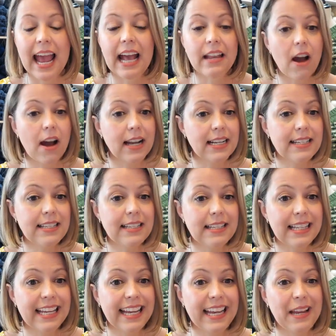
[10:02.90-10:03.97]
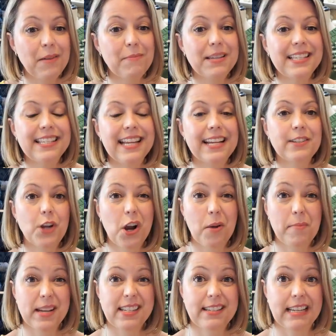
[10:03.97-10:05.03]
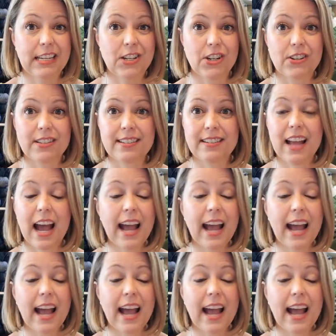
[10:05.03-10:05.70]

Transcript: And honestly, mistakes are our best teachers.